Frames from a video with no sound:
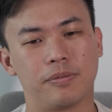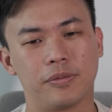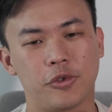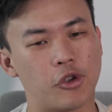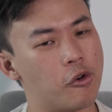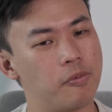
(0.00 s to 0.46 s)

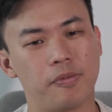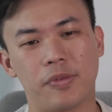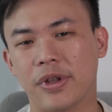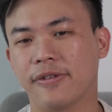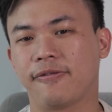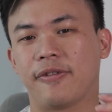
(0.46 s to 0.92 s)
don't
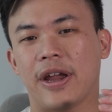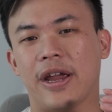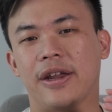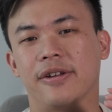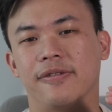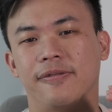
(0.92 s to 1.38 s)
be
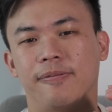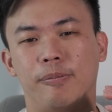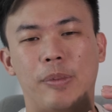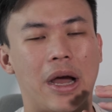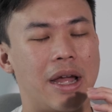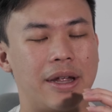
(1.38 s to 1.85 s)
afraid of
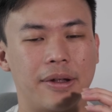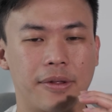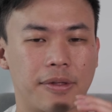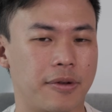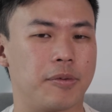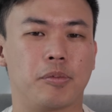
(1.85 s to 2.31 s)
buying
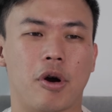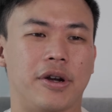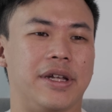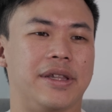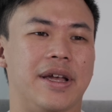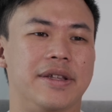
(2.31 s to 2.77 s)

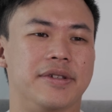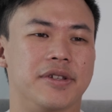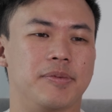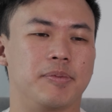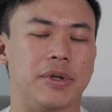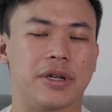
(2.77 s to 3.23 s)
third-party
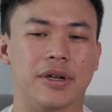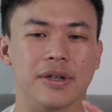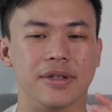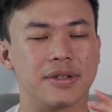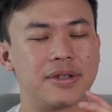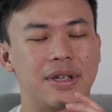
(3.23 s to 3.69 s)
lenses,
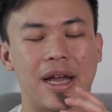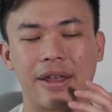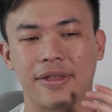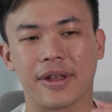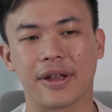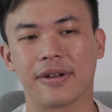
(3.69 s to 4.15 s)
because
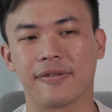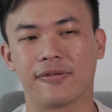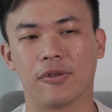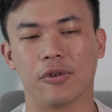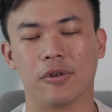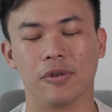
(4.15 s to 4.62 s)
I think
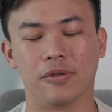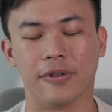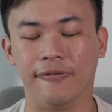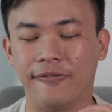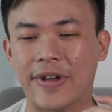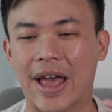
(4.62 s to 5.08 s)
for
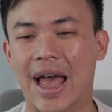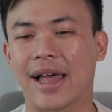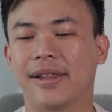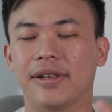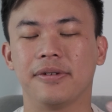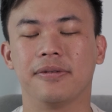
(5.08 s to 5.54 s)
the
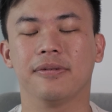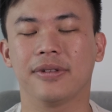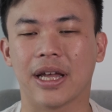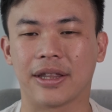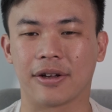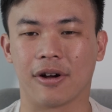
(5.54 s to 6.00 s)
value
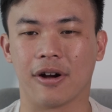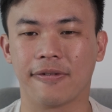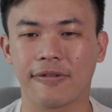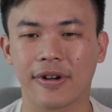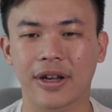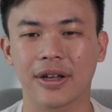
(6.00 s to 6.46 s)
that they're
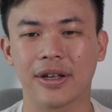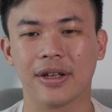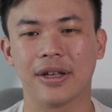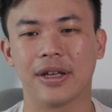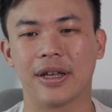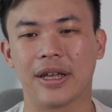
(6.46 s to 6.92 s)
offering,
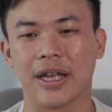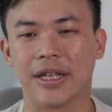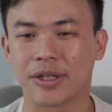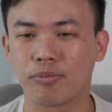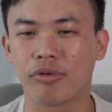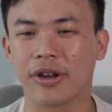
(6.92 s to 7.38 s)

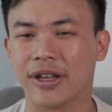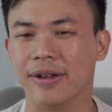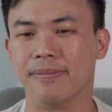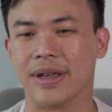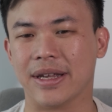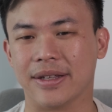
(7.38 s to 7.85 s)
it's pretty
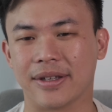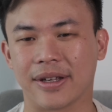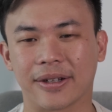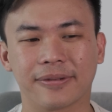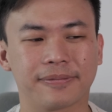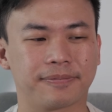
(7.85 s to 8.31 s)

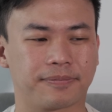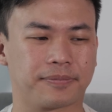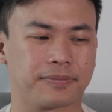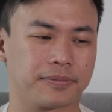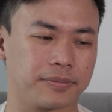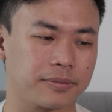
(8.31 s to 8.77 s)
amazing.
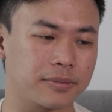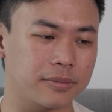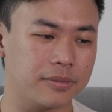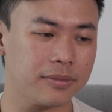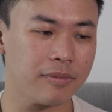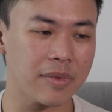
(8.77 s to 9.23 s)

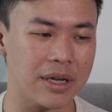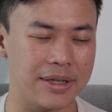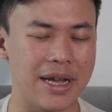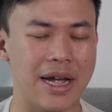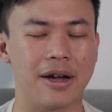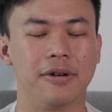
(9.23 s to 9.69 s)

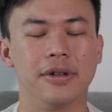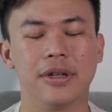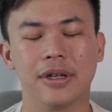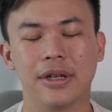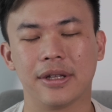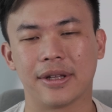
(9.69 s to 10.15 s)
Now,
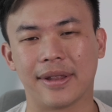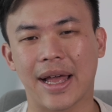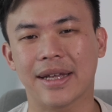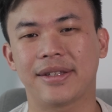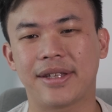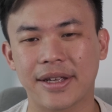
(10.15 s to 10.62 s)
the
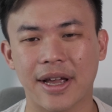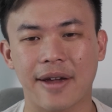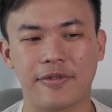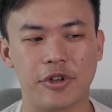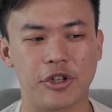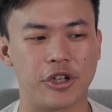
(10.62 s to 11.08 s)
last thing I
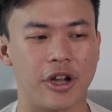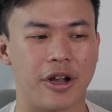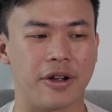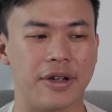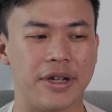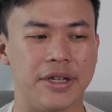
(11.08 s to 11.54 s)
have to
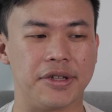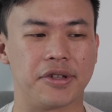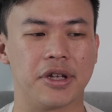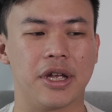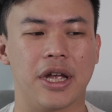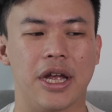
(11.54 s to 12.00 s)
share
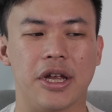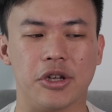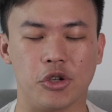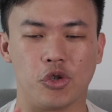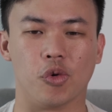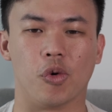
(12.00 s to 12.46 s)
is
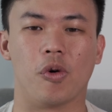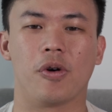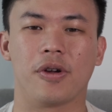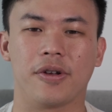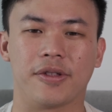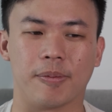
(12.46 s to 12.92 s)

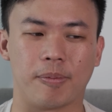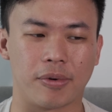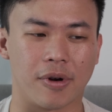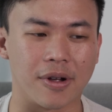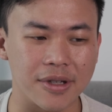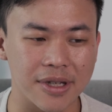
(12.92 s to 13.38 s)
enjoy the
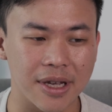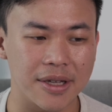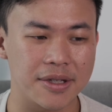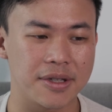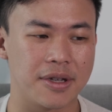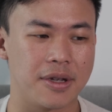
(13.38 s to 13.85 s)

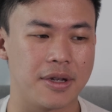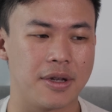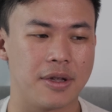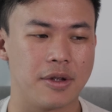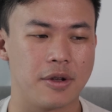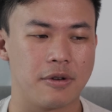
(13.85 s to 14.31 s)
process.
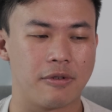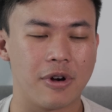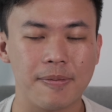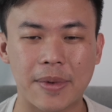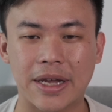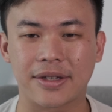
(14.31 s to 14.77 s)

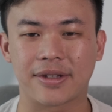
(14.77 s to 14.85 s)
What makes